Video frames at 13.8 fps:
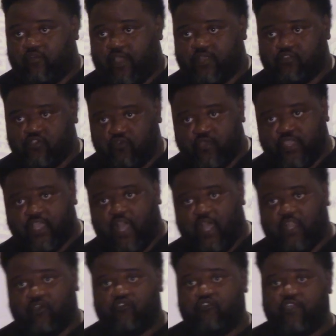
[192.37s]
right? So we
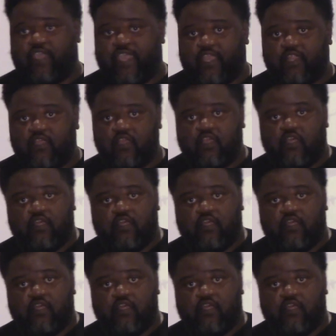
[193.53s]
kind of create,